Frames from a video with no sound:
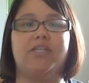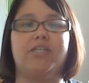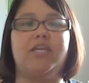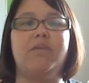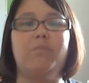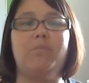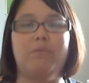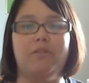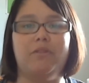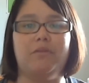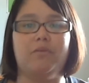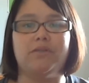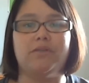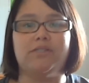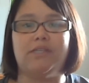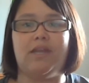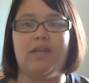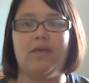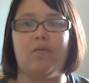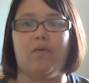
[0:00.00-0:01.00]
keeping the ones
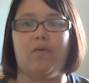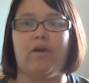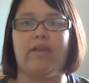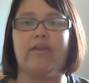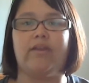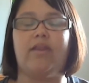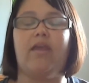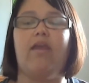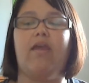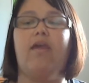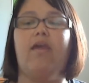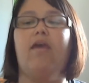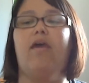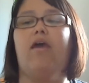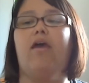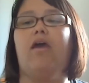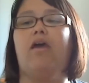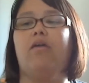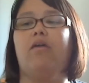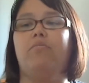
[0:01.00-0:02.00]
that I want,
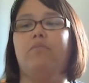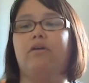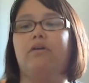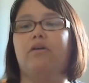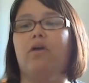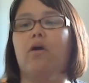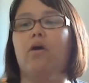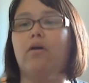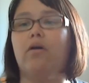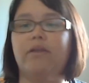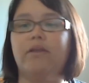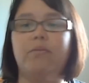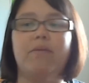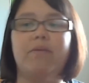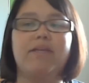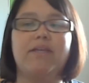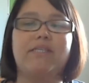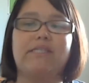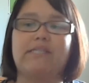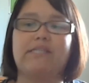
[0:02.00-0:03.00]
but calling
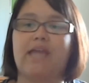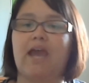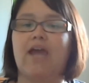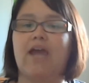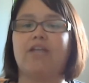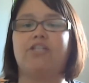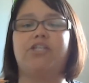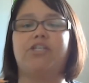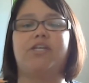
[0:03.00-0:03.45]
my stash.